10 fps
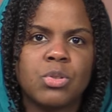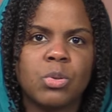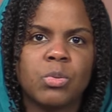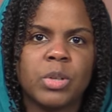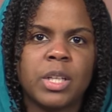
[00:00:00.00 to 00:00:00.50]

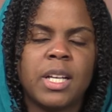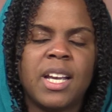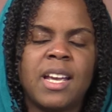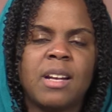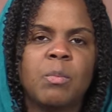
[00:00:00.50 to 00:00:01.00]
jewelry
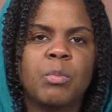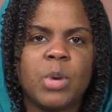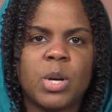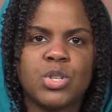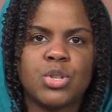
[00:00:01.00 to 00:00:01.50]
and
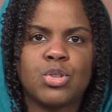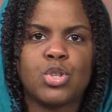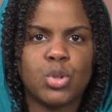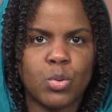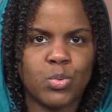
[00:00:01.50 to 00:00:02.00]
precious
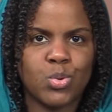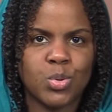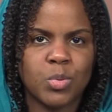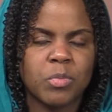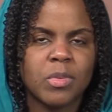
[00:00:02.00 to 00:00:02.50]

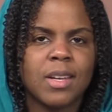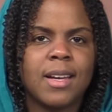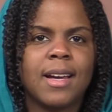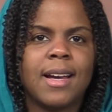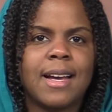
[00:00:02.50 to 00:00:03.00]
stones.
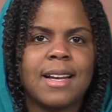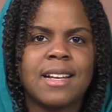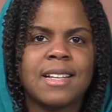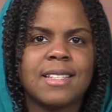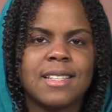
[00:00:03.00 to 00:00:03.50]

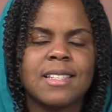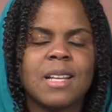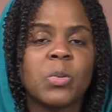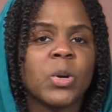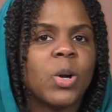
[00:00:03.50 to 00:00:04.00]
As is
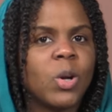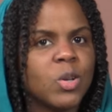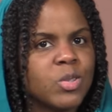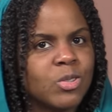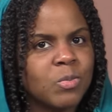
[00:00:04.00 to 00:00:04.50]
our
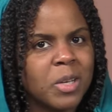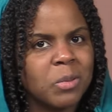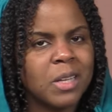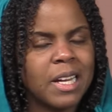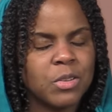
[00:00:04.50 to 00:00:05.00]
custom, I
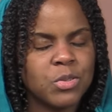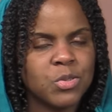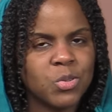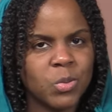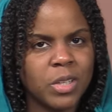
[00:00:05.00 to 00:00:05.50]
would like us
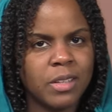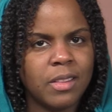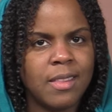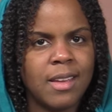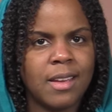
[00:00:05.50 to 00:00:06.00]
to
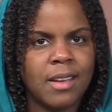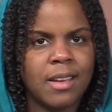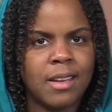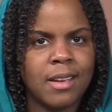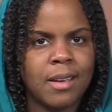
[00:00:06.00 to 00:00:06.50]
read
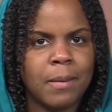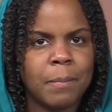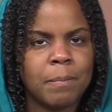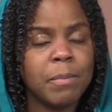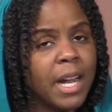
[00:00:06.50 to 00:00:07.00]
the
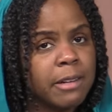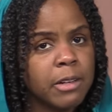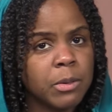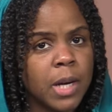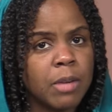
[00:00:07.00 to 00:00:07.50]

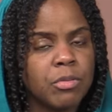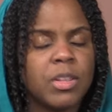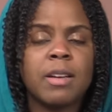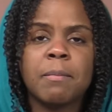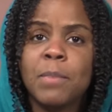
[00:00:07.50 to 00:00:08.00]
paragraph,
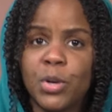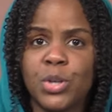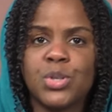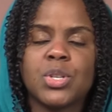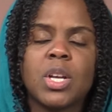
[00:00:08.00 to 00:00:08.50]
the
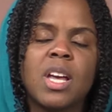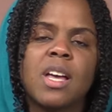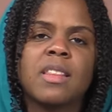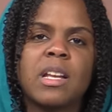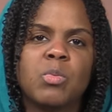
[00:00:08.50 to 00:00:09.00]
verse
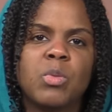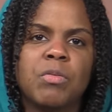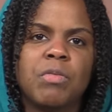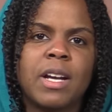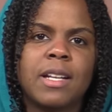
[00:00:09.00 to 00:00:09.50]
that we
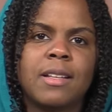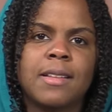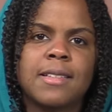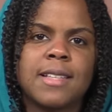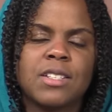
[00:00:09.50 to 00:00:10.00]
find
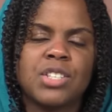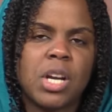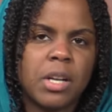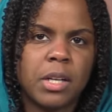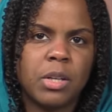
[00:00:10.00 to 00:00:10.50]
in the
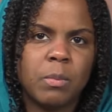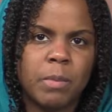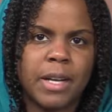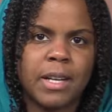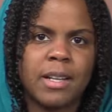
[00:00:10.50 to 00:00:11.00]
Satchakra
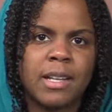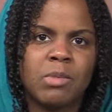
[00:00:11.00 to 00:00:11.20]
Nirupana